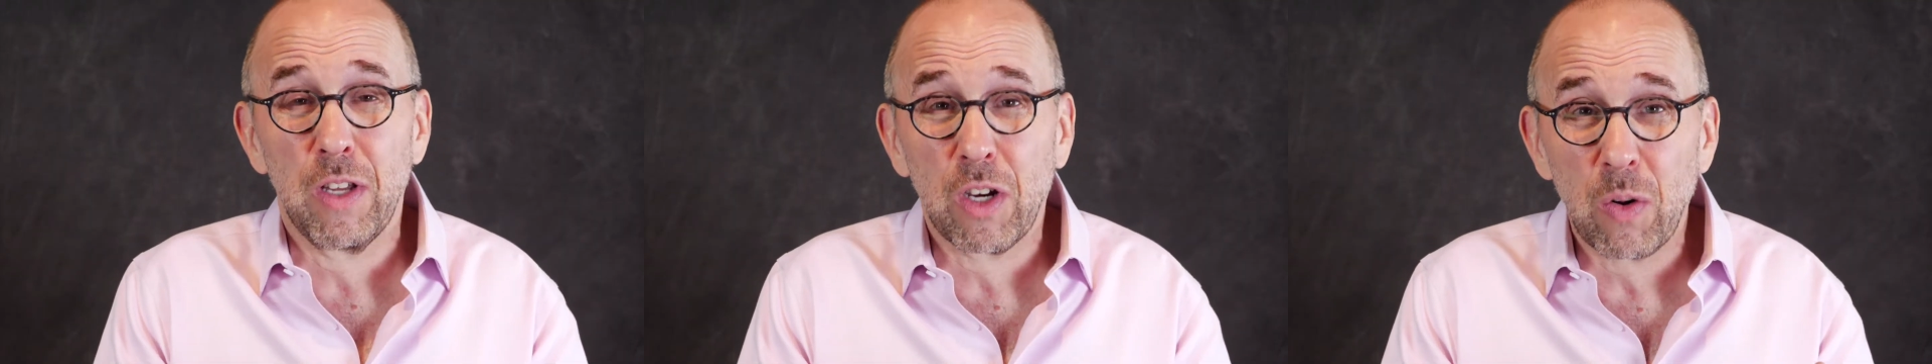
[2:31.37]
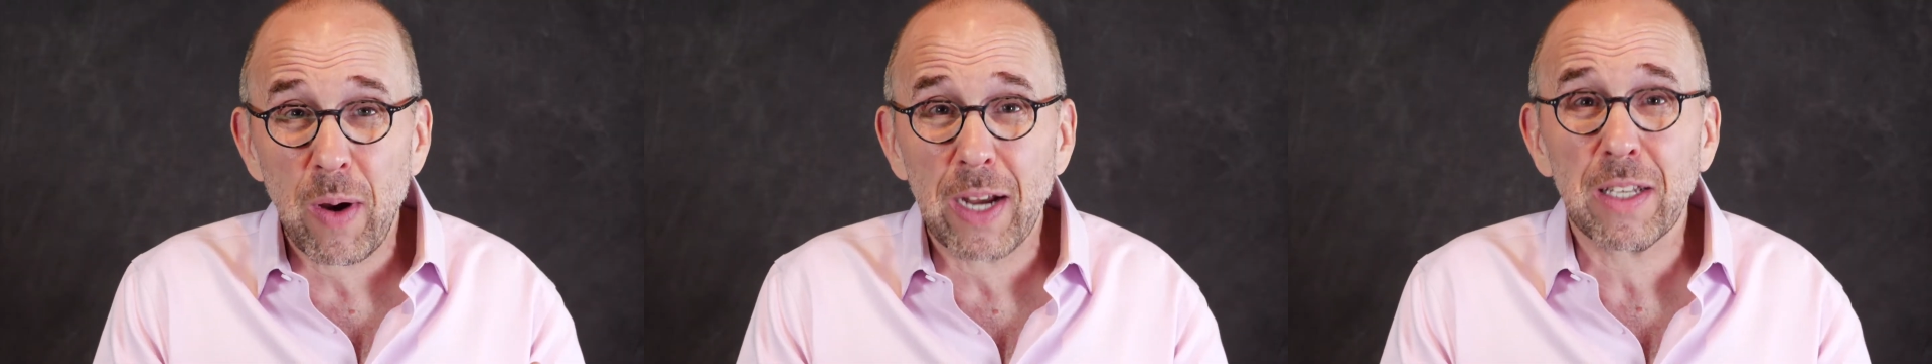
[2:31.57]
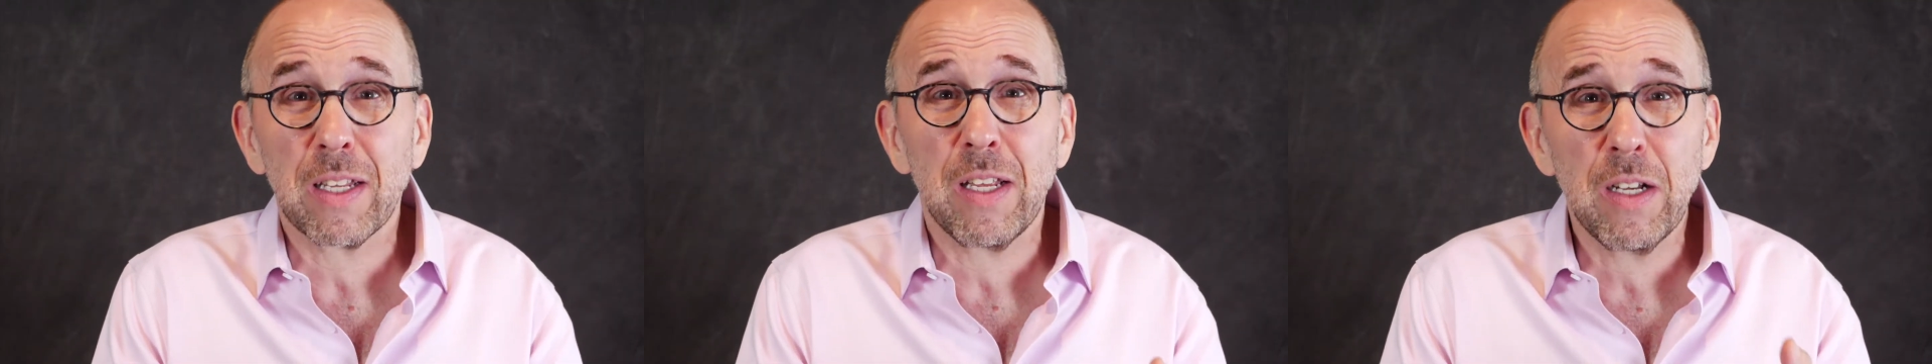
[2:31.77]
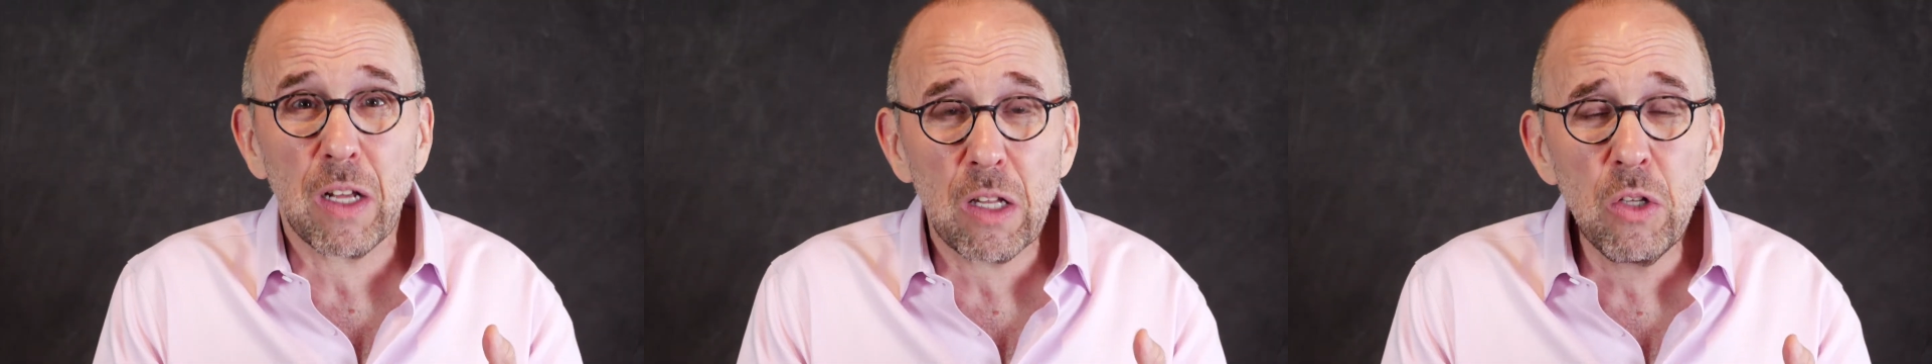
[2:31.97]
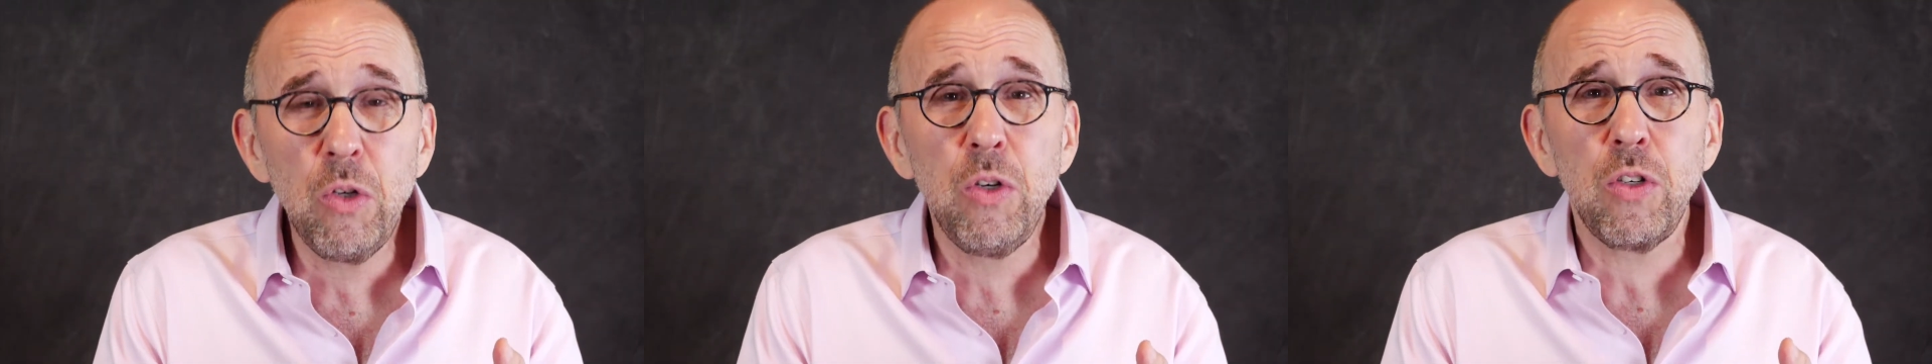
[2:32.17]
the correct
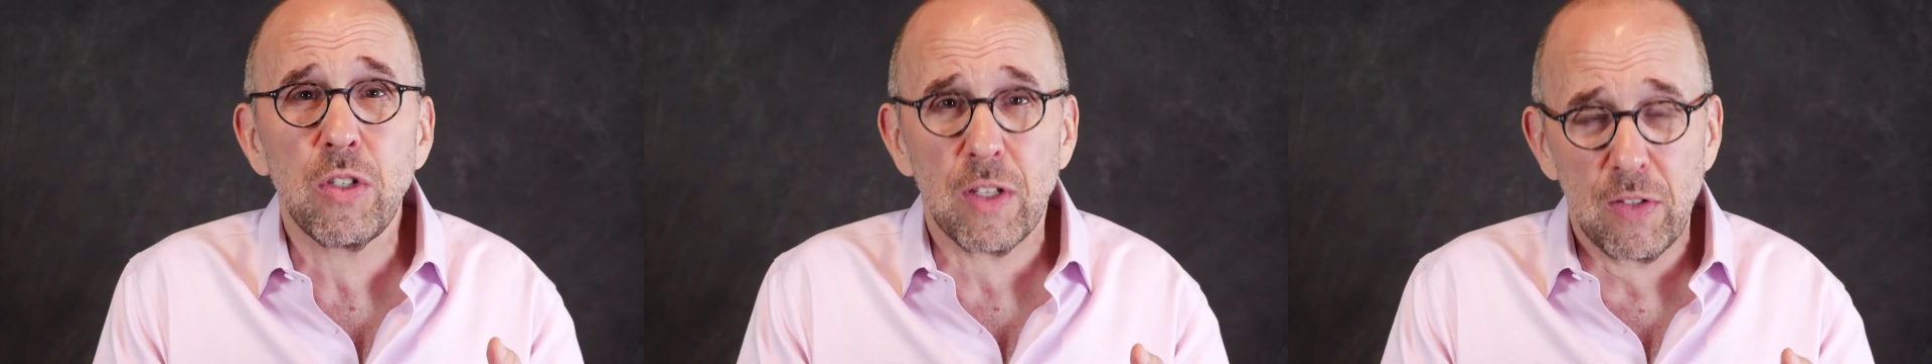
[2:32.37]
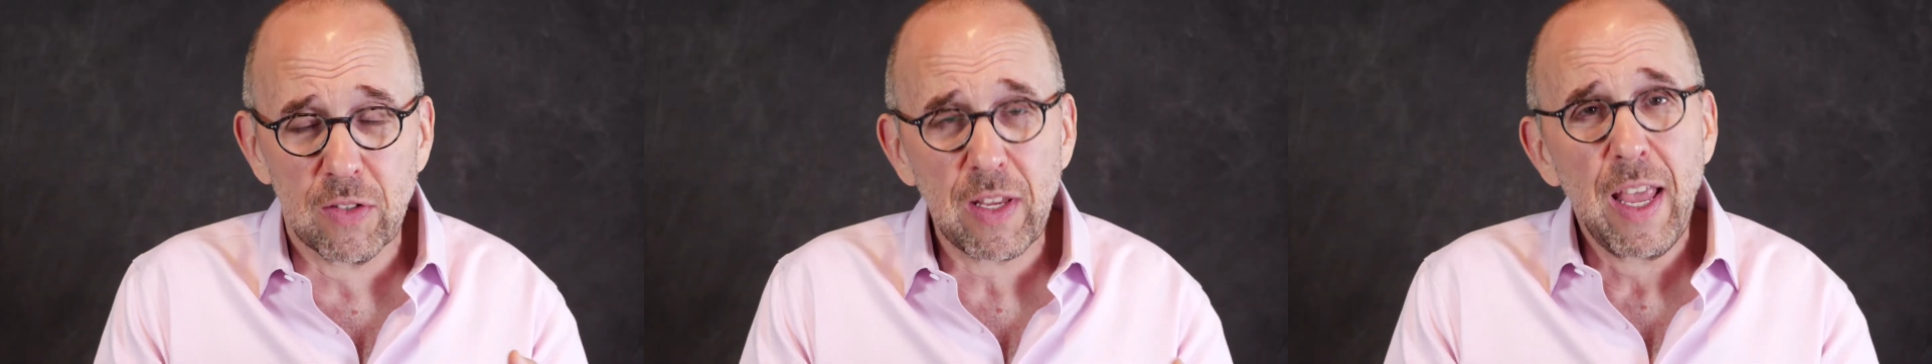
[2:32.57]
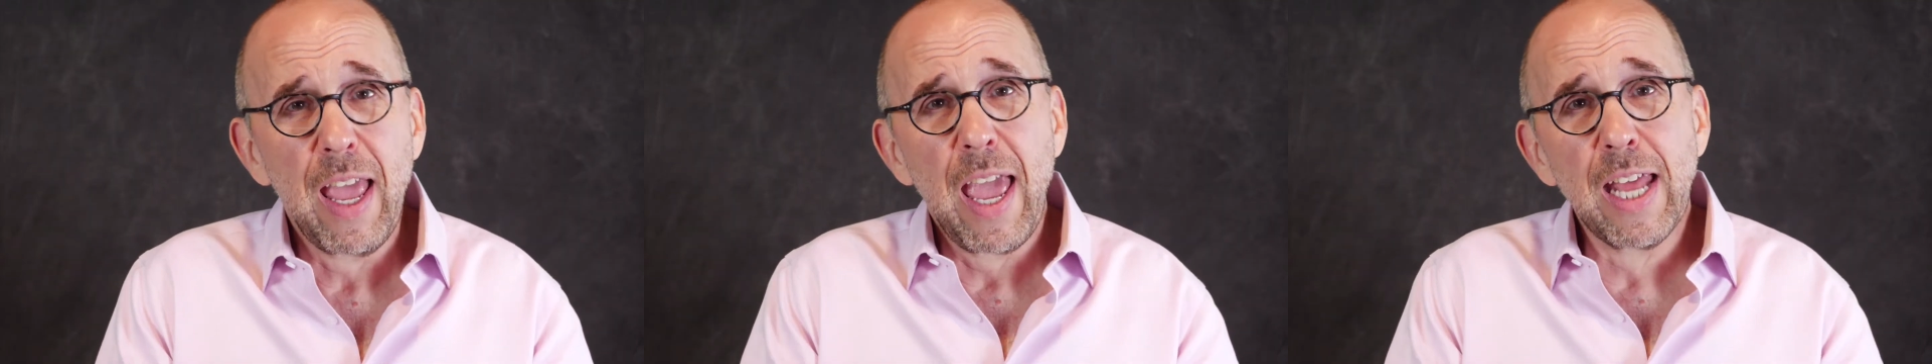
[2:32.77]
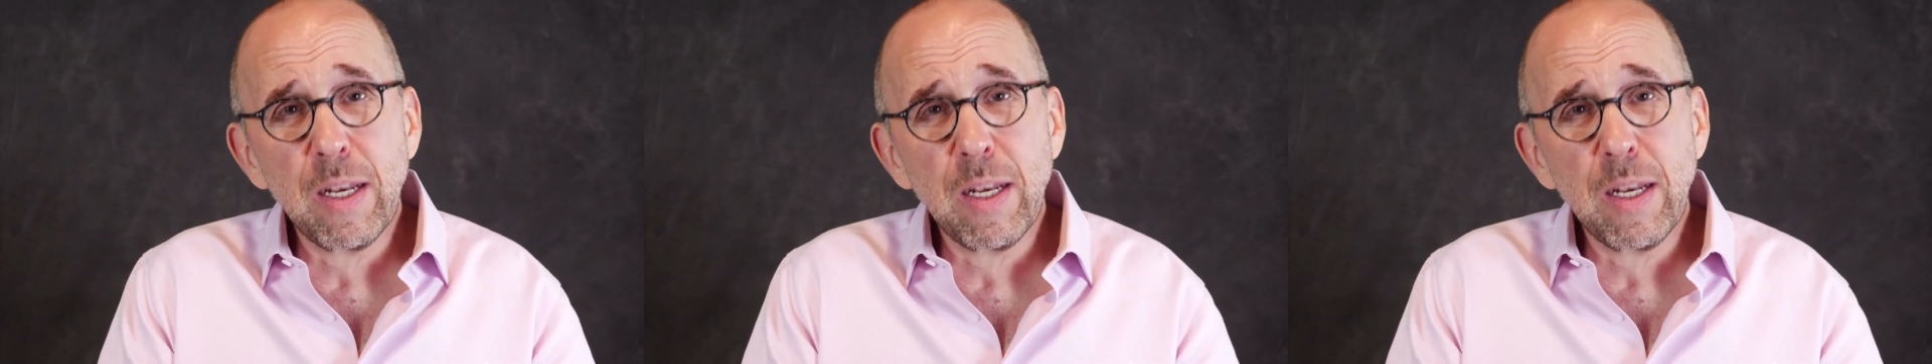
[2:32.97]
conclusions,